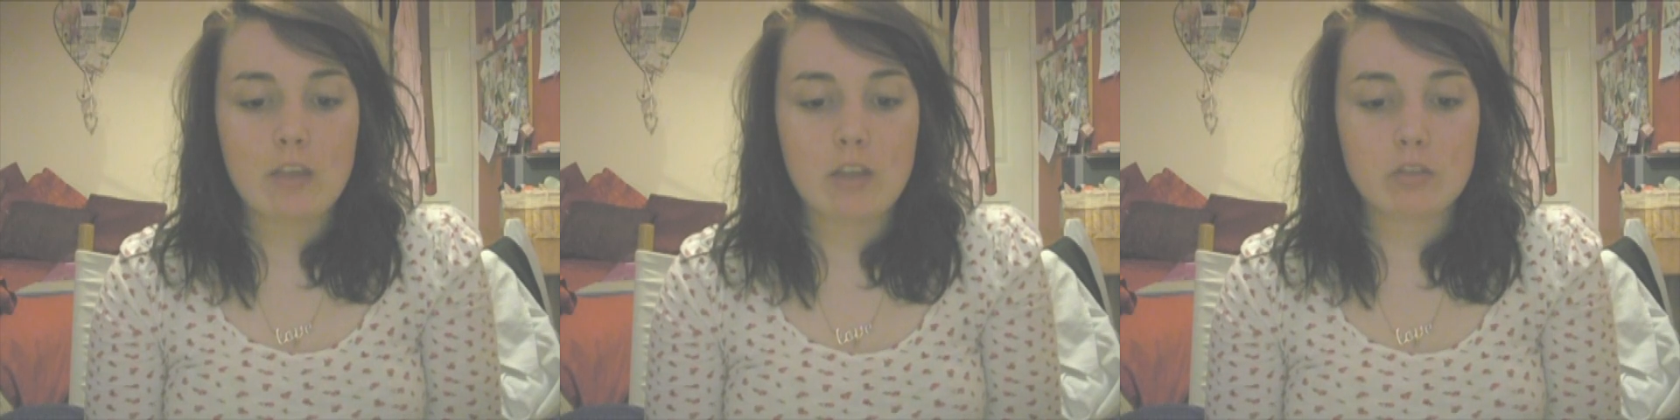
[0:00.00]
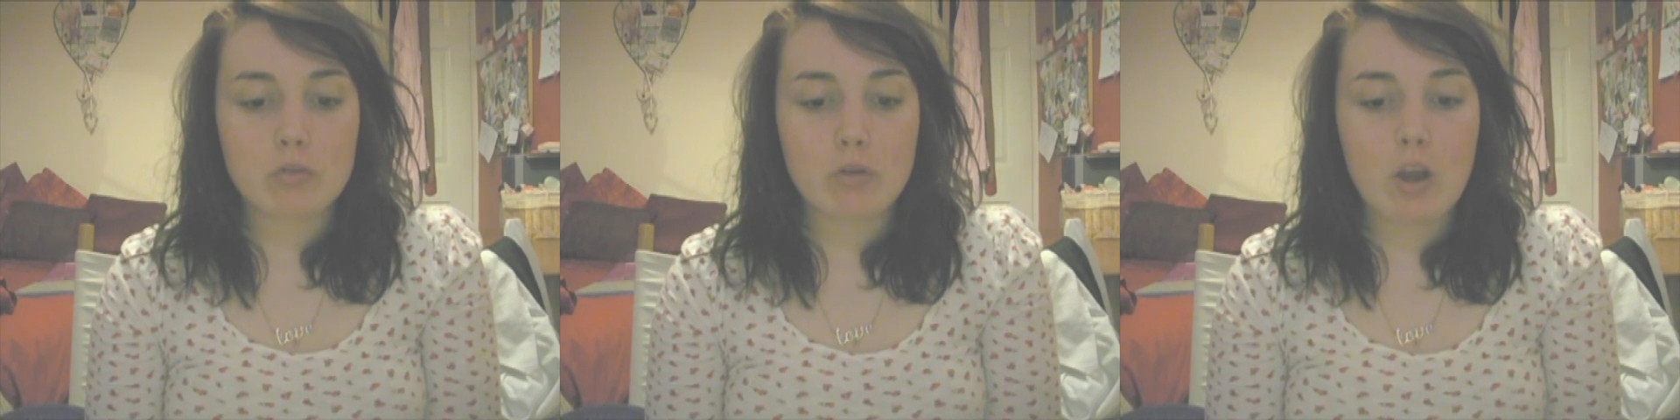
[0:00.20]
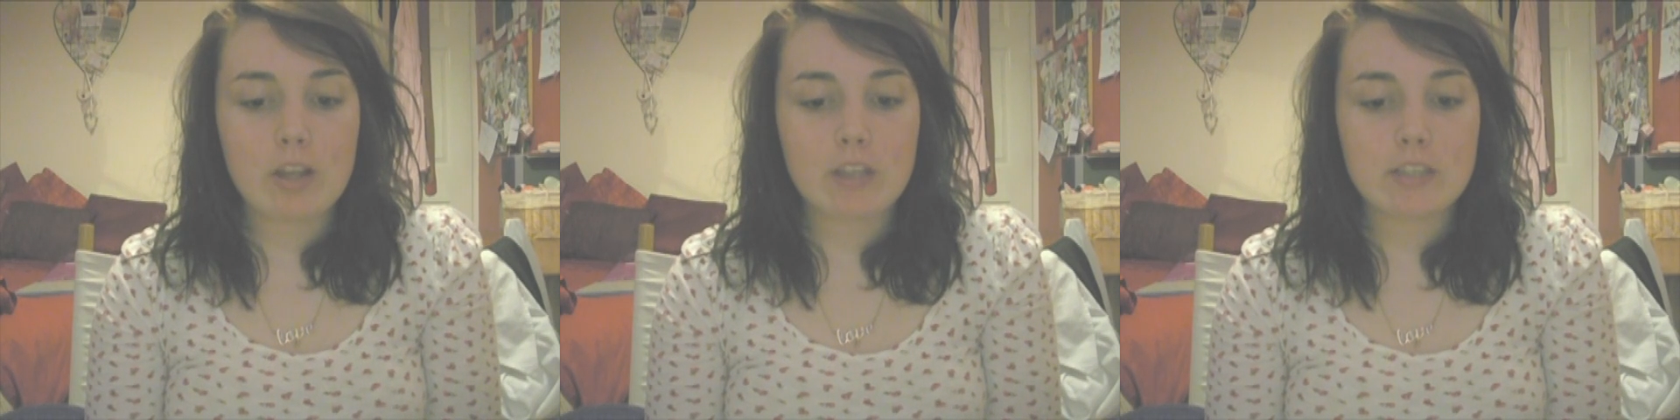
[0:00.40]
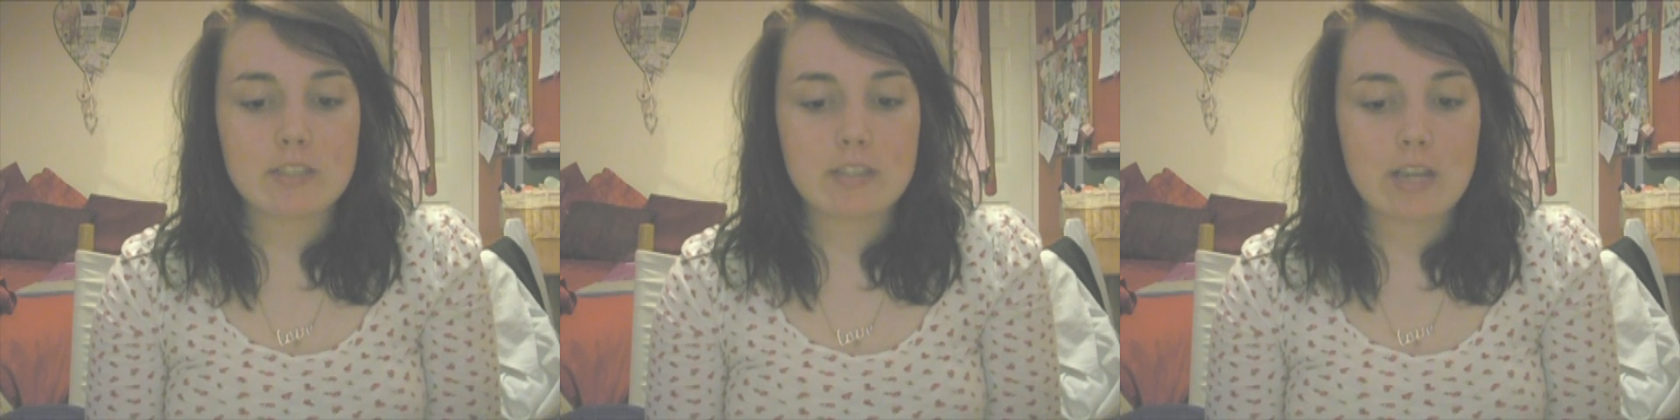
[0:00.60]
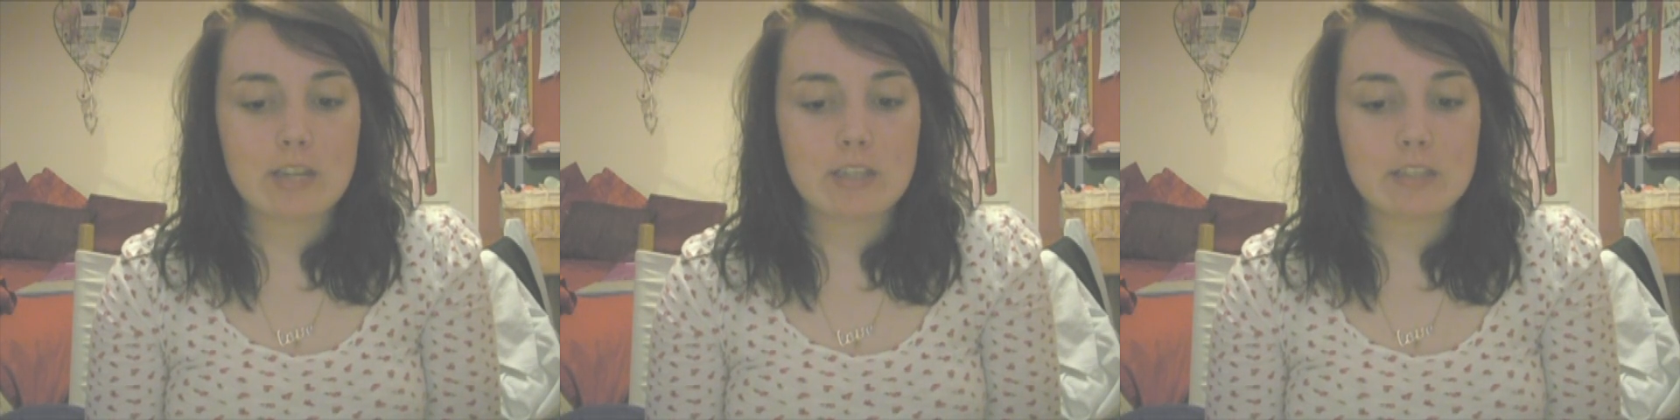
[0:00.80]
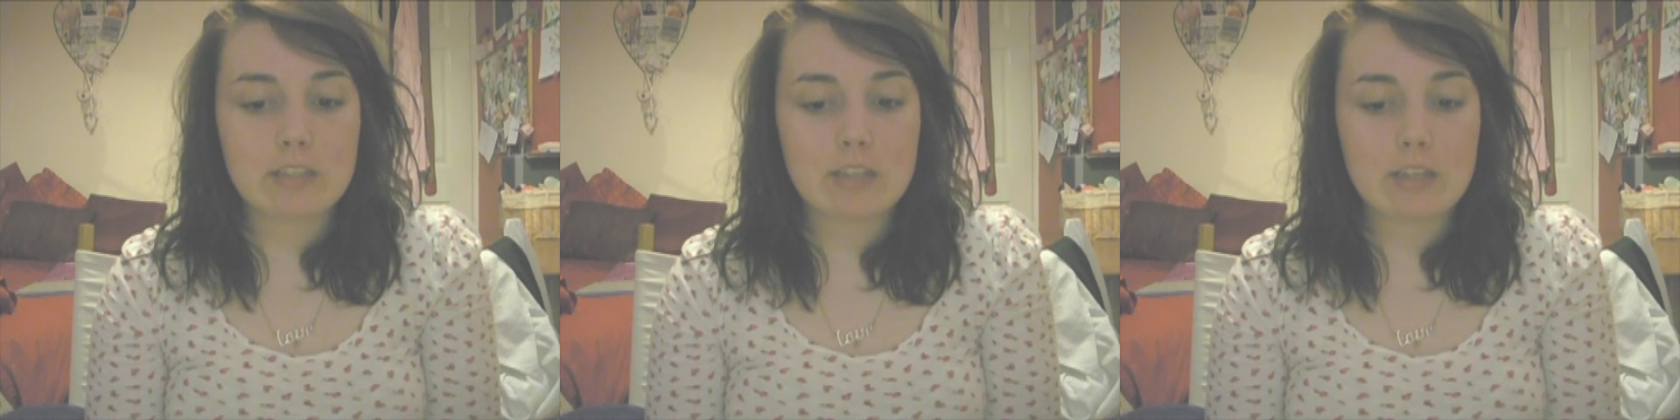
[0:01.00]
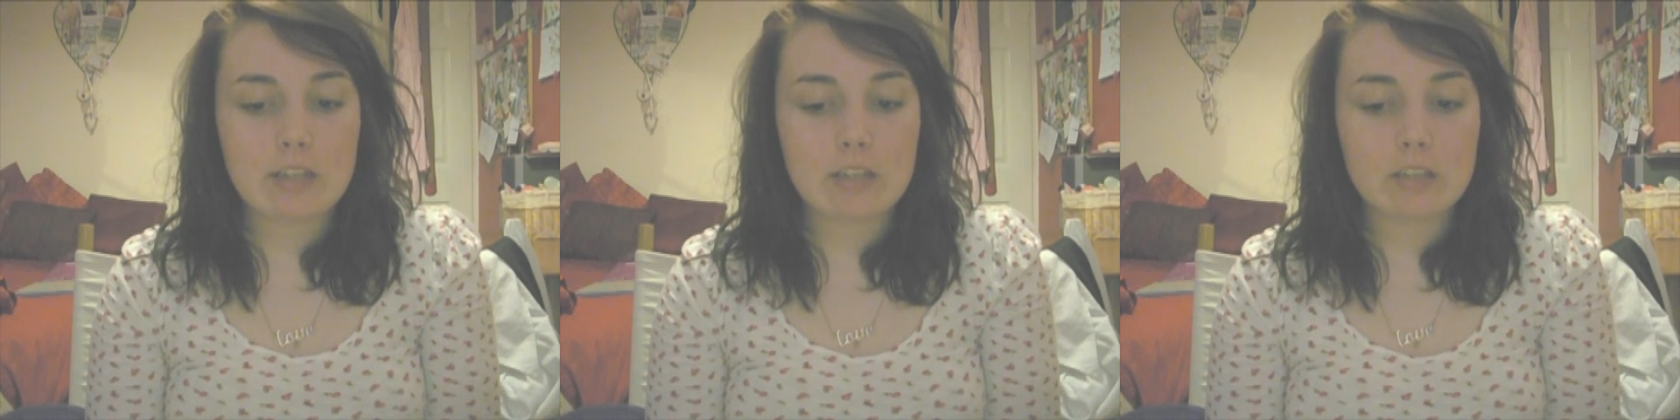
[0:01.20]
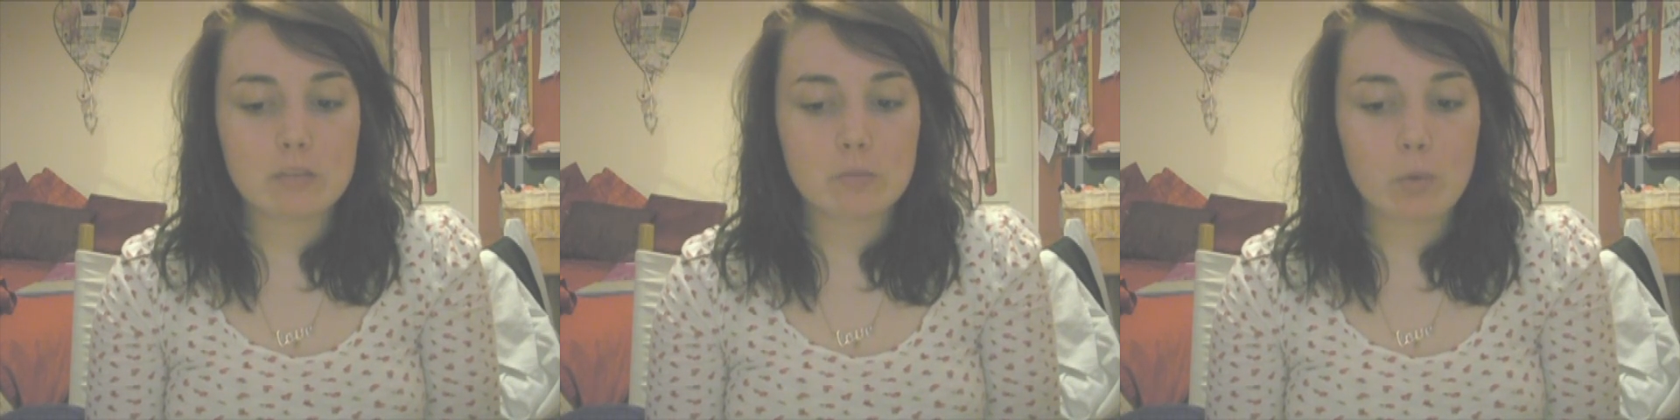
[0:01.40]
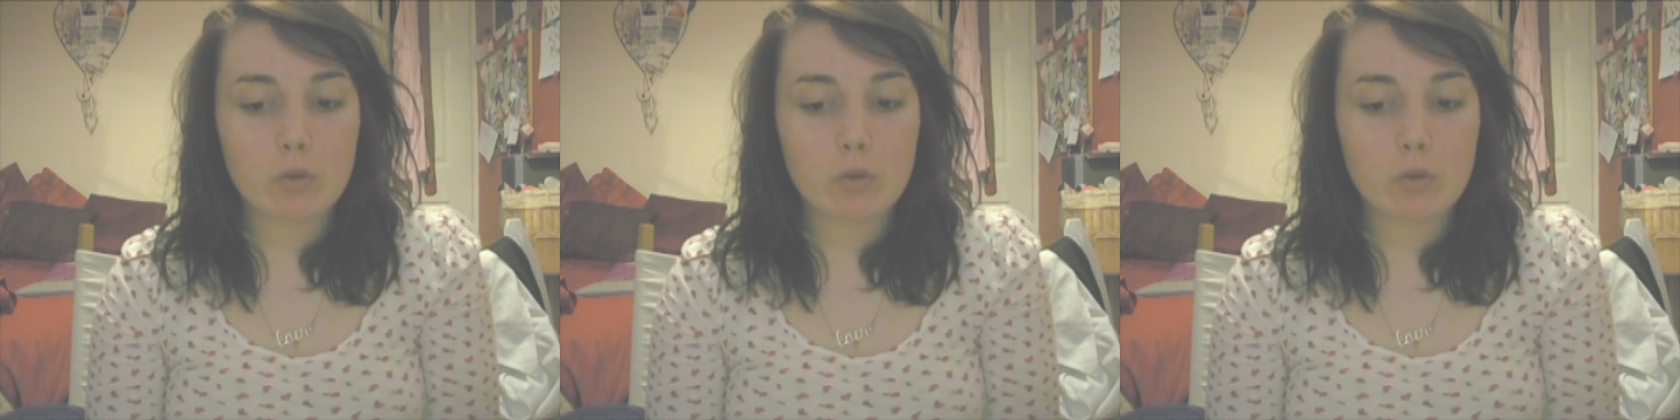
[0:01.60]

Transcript: They try and contain as little as